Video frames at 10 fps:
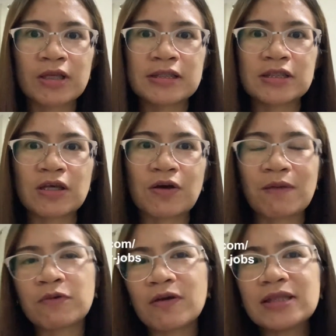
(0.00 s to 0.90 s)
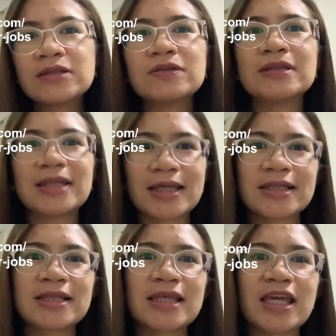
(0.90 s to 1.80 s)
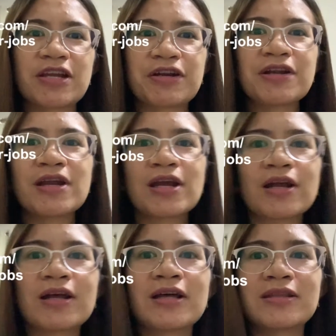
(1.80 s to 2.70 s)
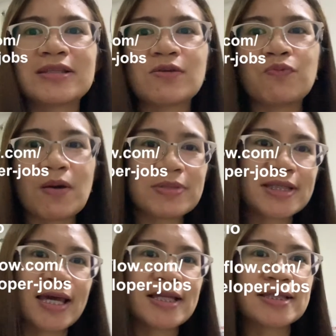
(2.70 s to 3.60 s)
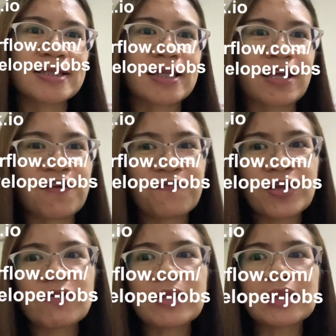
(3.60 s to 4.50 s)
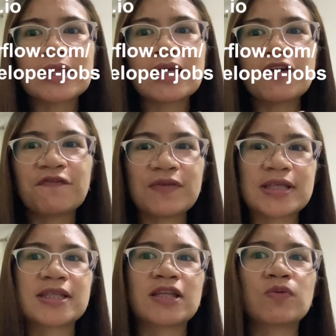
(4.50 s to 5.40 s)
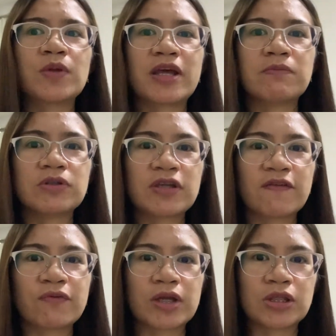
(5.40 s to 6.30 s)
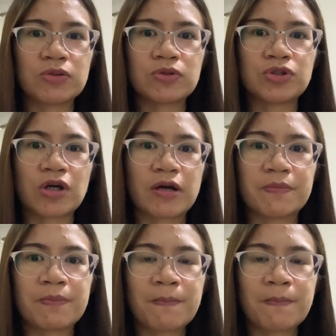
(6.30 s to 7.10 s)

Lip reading: So I'm going to list here the websites that I frequently visit when I'm looking for a new job.